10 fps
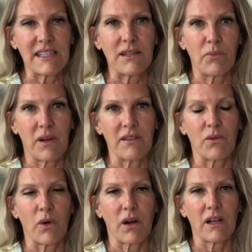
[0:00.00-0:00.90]
need to put in
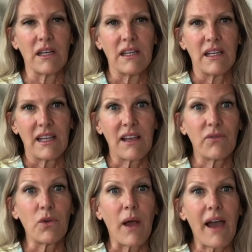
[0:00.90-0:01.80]
the work. If
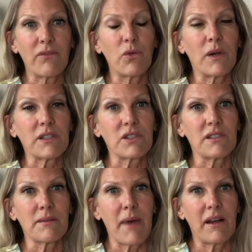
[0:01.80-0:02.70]
you have questions
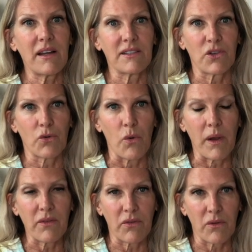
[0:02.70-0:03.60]
about it as you're going
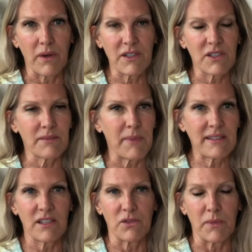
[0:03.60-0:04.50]
through it, just
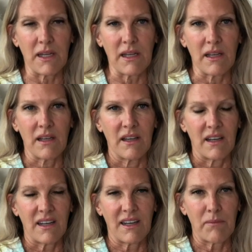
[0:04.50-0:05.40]
message me,
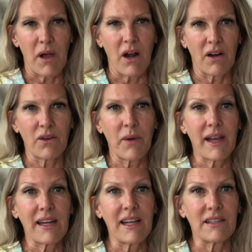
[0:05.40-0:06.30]
Heart
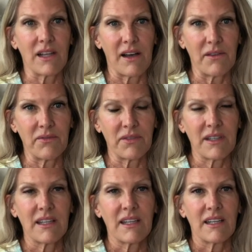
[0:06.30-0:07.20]
Awakening Love
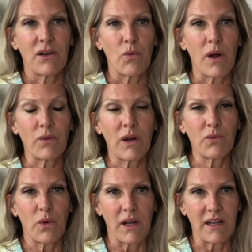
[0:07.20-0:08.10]

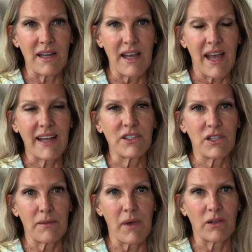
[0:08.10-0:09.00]
111 at
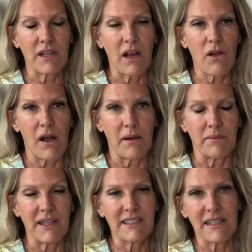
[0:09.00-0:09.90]
gmail.com.
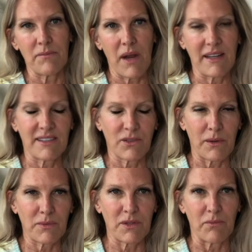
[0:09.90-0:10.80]
It's in my
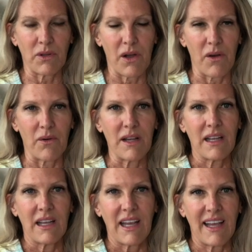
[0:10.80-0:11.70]
description below,
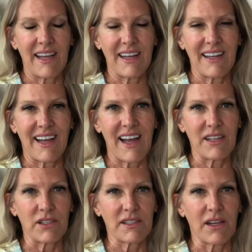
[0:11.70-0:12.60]
and I
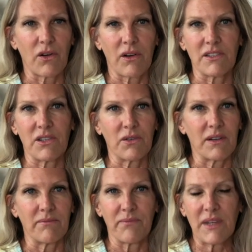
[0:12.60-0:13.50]
just encourage you to
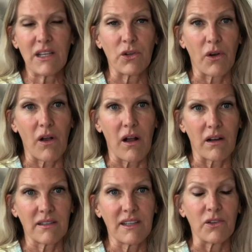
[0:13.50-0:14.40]
heal your
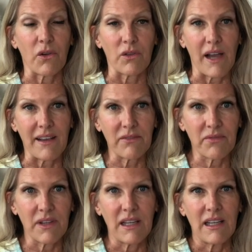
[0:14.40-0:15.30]
heart, heal your life,
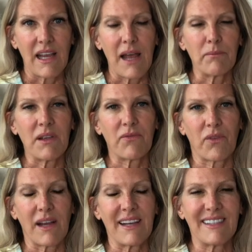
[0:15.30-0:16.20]
and be free.